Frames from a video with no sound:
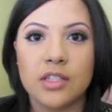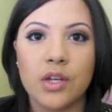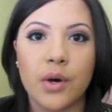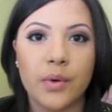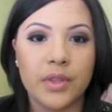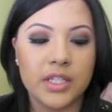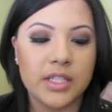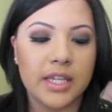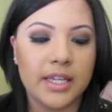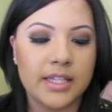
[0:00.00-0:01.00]
So
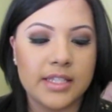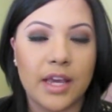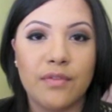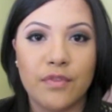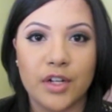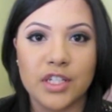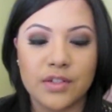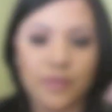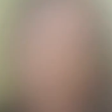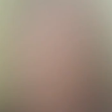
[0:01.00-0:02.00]
this is a first for me.